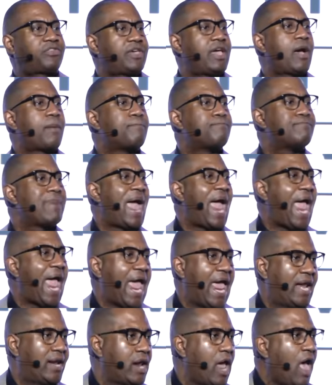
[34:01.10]
to see a
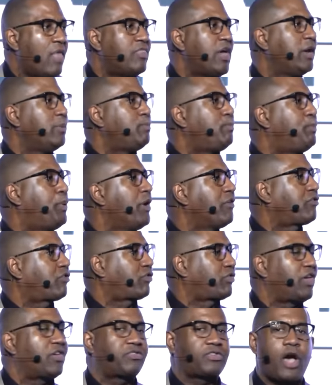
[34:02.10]
man that puts
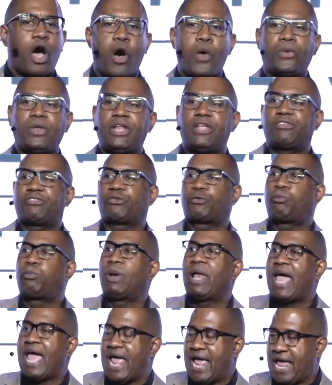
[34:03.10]
this on
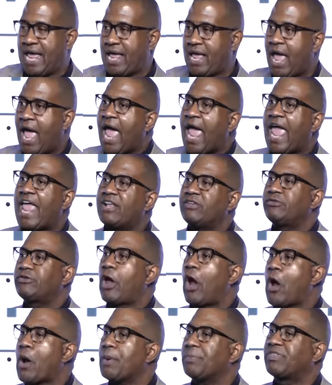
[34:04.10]
display in
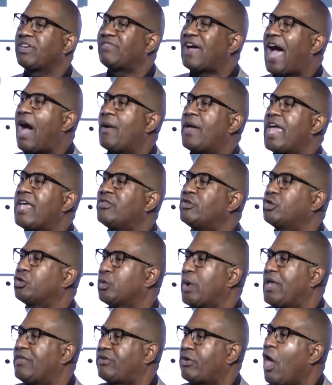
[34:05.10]
terms of how he
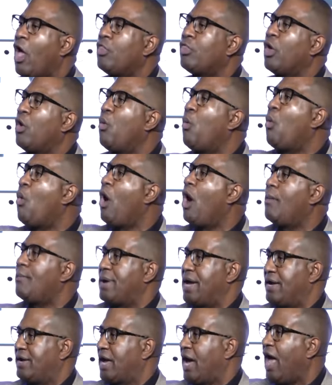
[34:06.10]
treats the
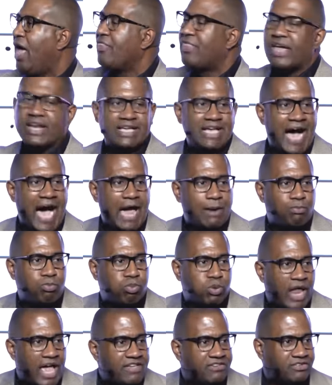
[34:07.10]
woman that God
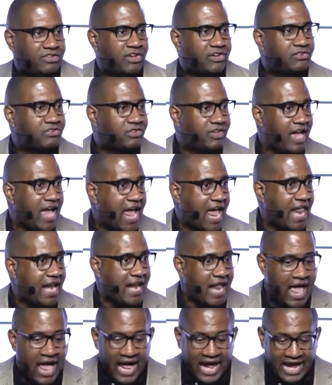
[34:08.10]
places
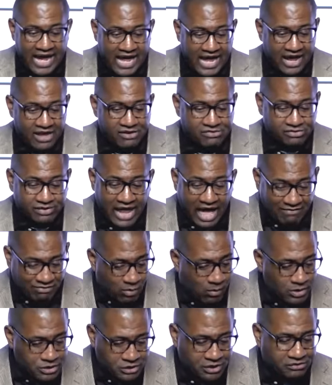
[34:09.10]
in his life. I
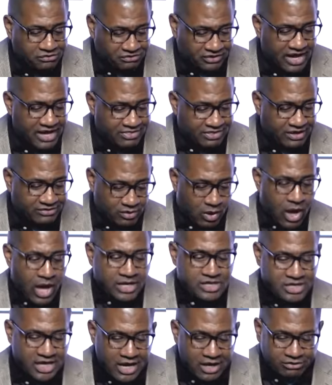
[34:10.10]
want you to see this.
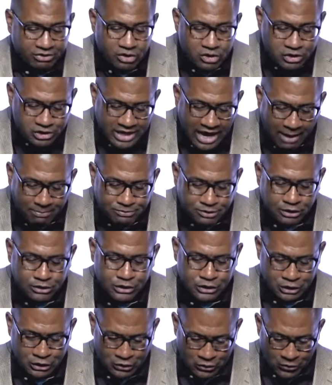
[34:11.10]
Genesis chapter
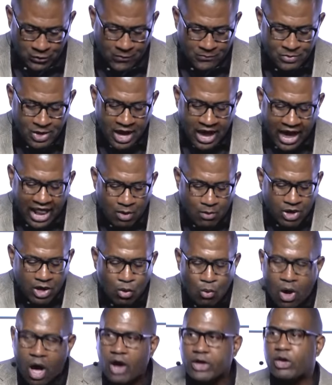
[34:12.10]
2, and I want
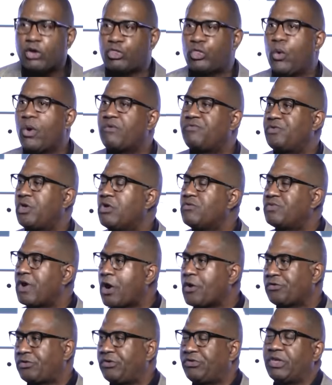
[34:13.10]
to walk you through a few
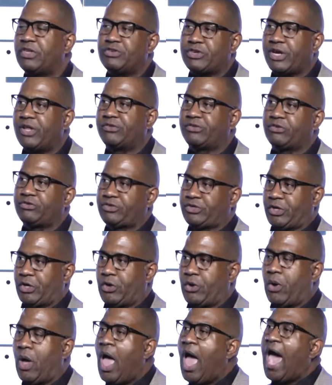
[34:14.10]
verses in Genesis
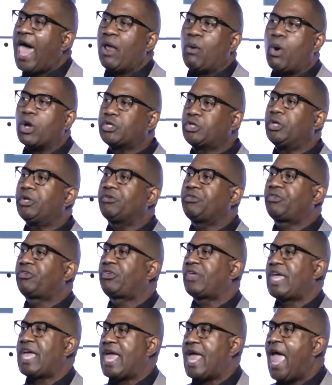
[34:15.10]
2, and I want you to
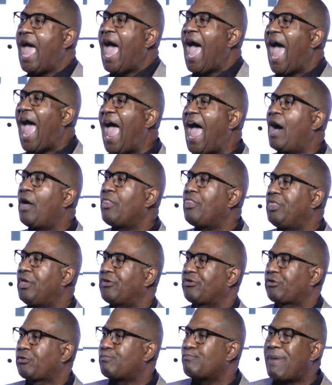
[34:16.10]
see how
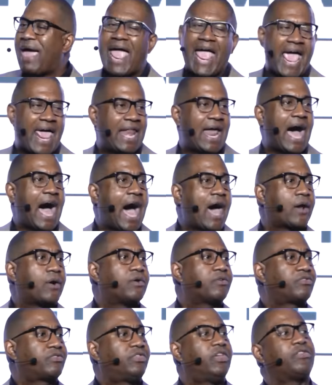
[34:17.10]
this man
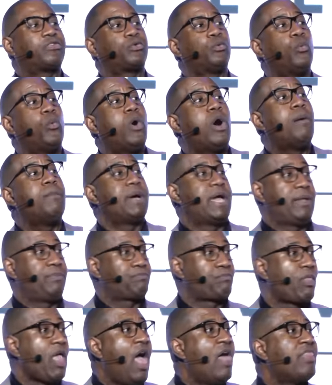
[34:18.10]
honors this
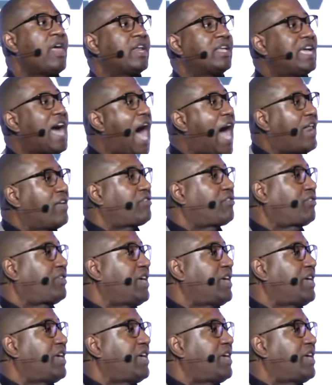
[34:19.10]
woman that God has